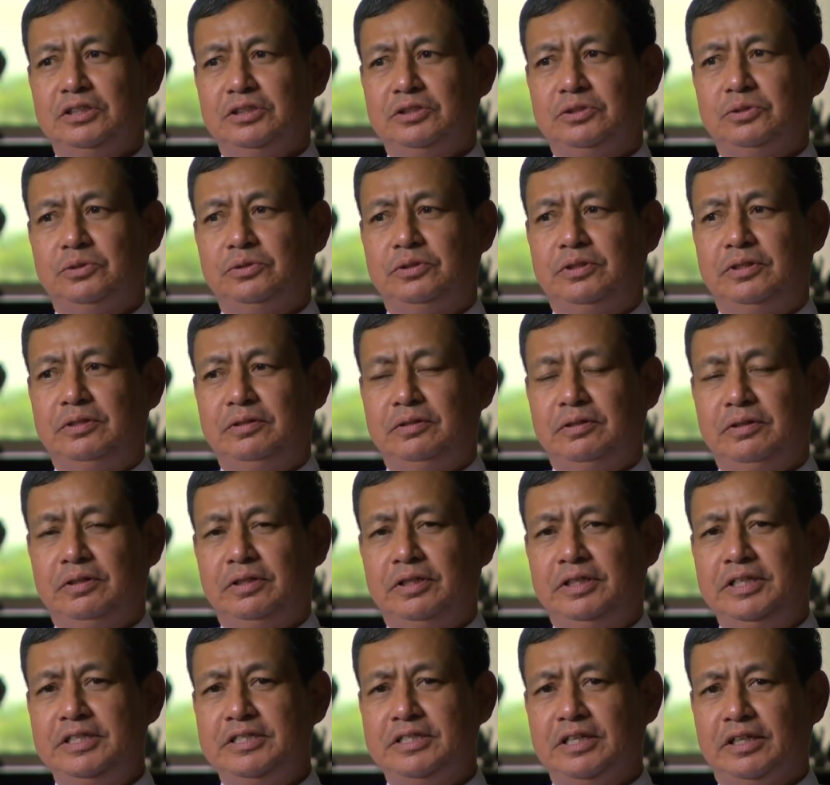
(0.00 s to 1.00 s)
so
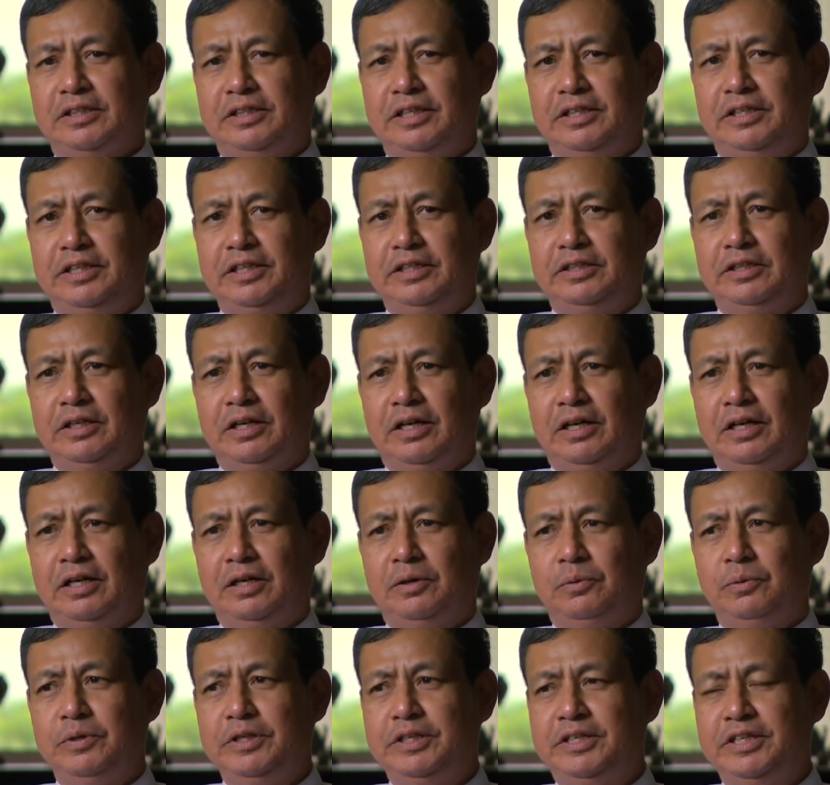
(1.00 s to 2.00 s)
these are the thing,
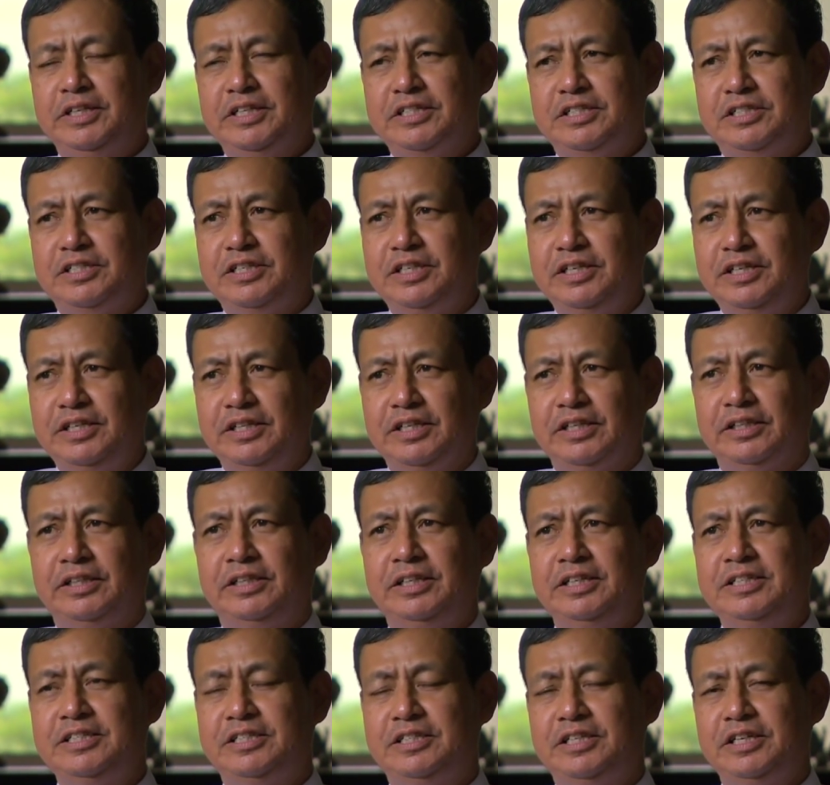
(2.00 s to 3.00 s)
uh, we didn't see that
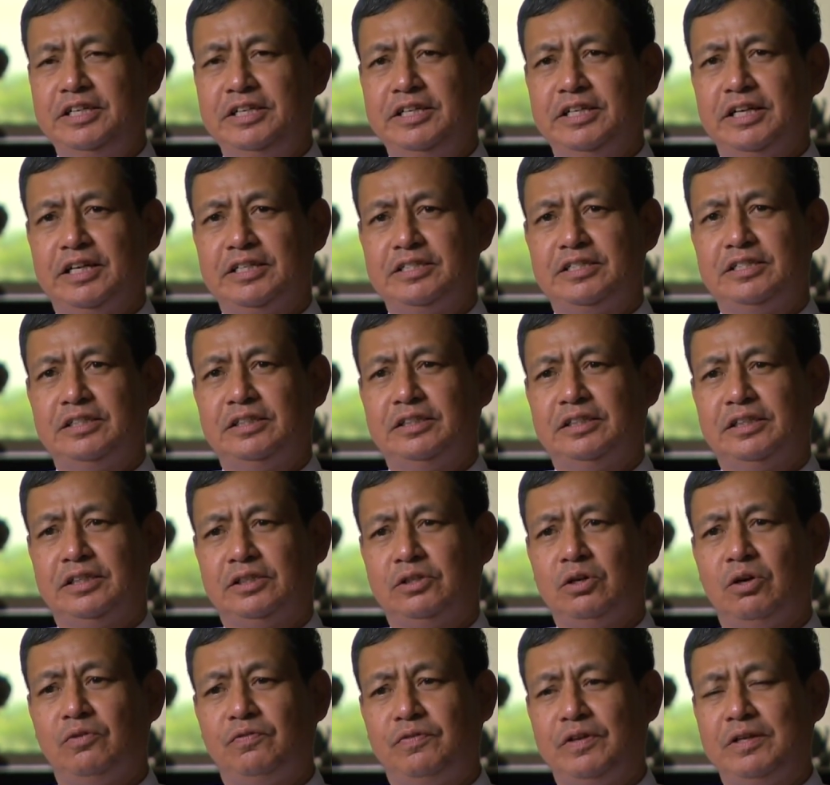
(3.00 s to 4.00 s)
these thing as a
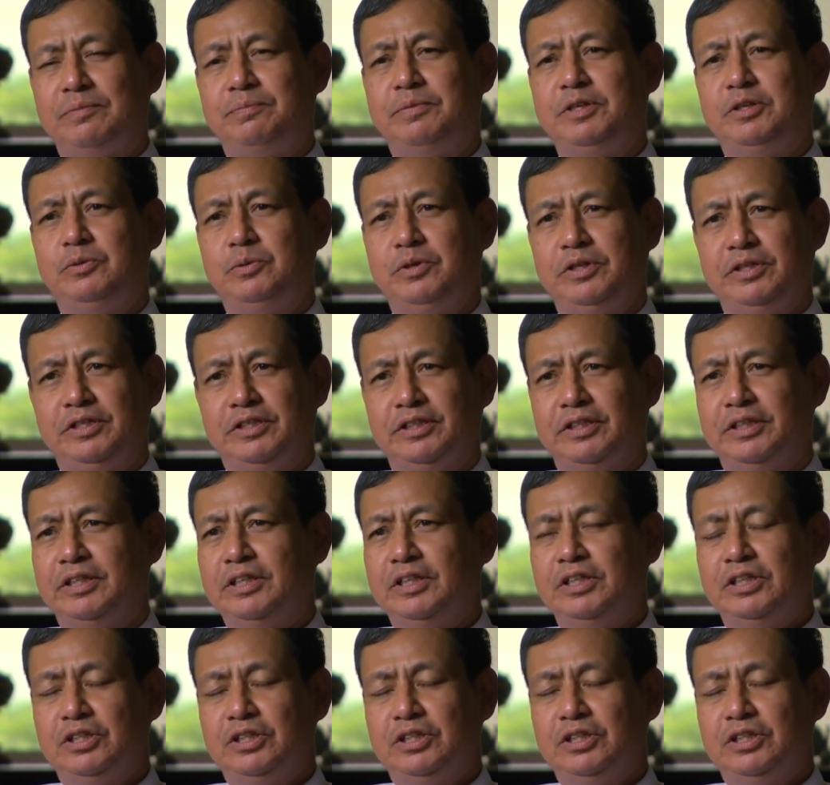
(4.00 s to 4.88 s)
conflict between the